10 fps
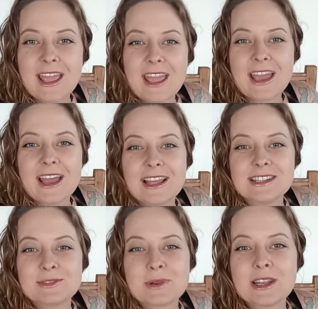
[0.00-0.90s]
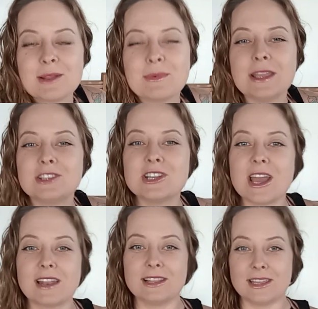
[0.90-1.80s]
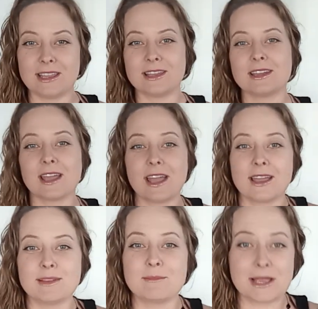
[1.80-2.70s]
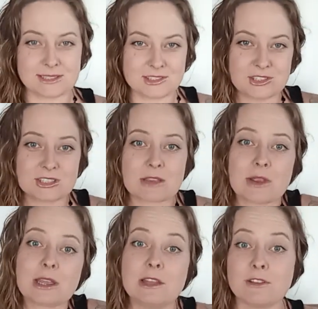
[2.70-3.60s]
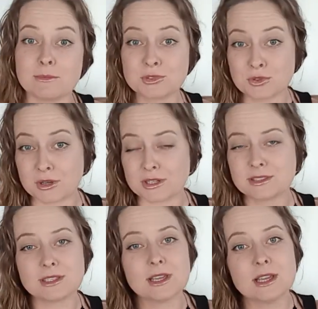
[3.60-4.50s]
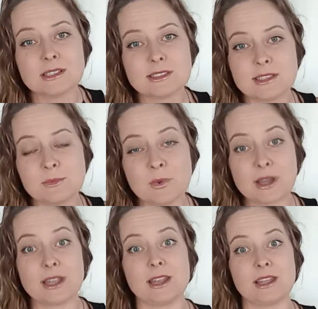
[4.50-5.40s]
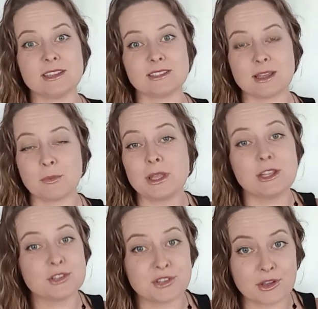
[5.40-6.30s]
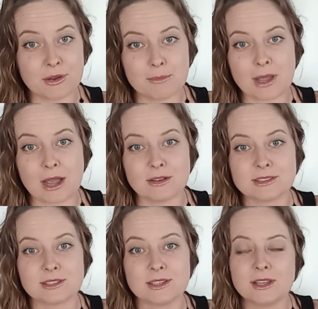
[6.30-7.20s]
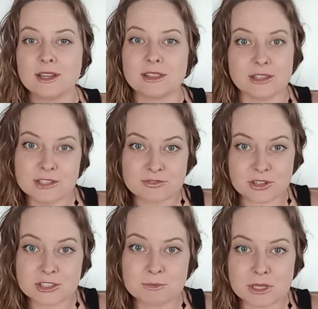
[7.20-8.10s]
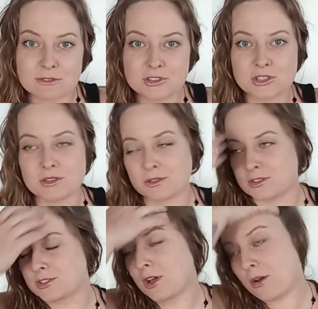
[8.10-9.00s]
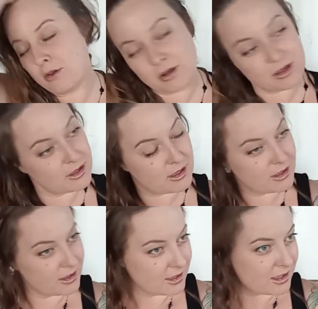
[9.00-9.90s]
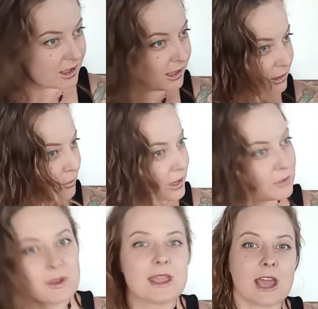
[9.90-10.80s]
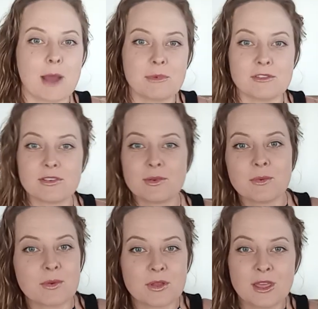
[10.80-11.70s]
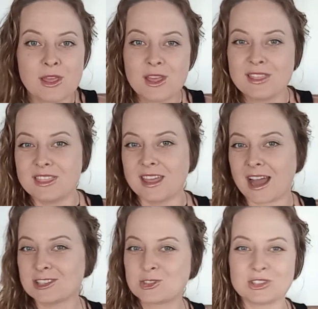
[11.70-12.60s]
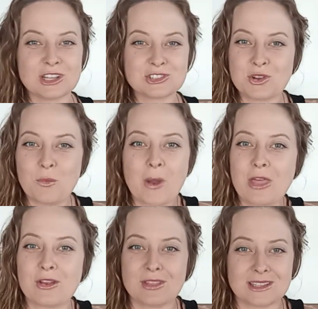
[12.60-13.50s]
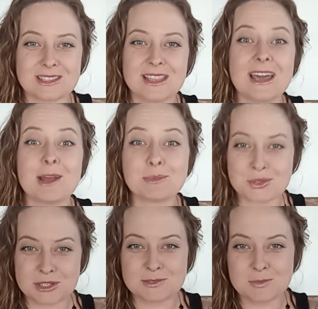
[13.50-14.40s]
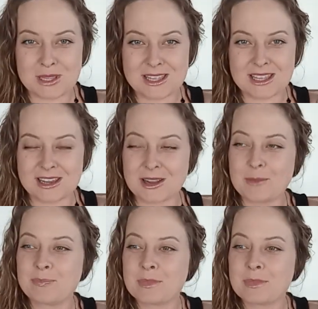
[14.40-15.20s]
and we're gonna be channeling messages directly from source to see what it is that we need to know about this first bit of June. So a quick recap of the astrological weather that's led up to us being here.